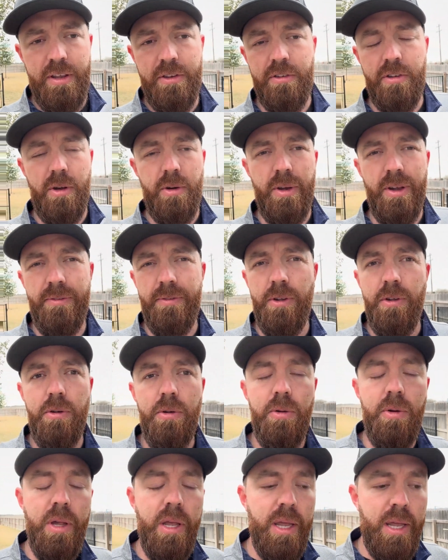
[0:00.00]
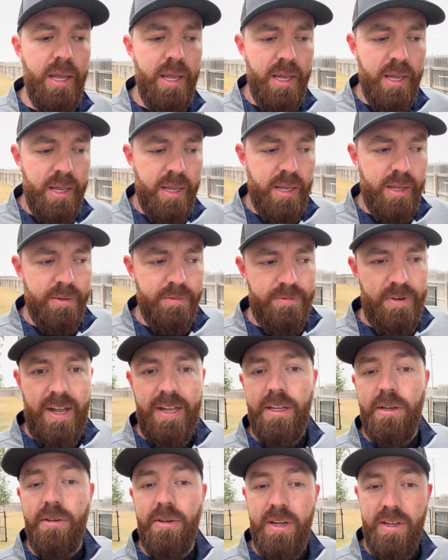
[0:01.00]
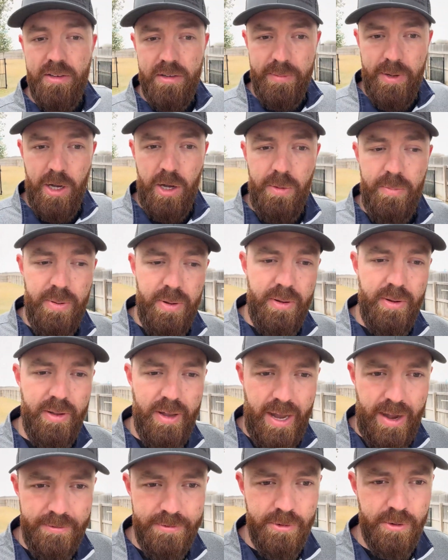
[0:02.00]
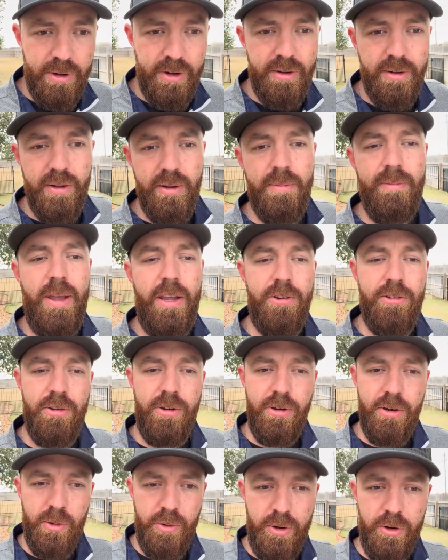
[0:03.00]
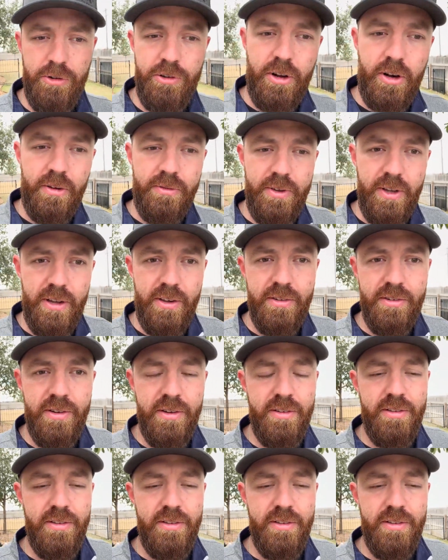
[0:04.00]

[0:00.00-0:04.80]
So if you find that you need some help after it, make sure you know where your shutoff is.